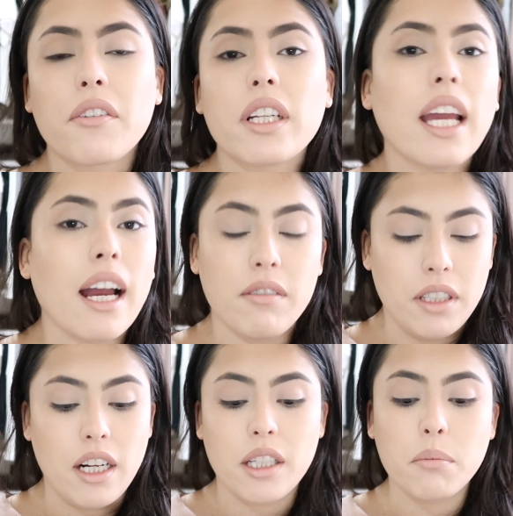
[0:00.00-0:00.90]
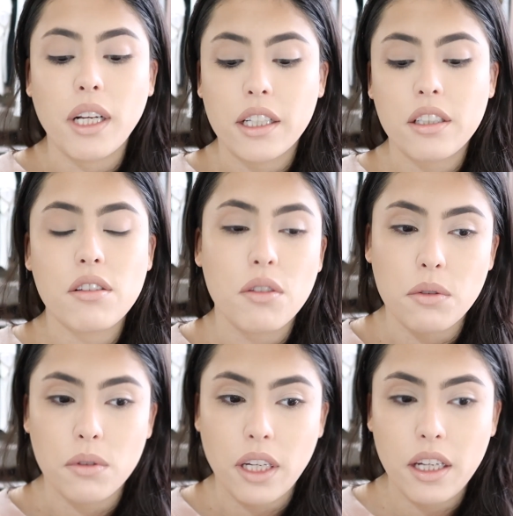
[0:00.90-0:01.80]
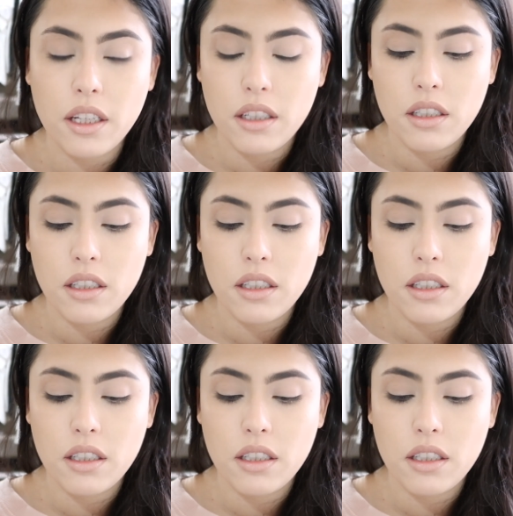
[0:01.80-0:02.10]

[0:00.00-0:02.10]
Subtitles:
already have it on, I'm not gonna do that.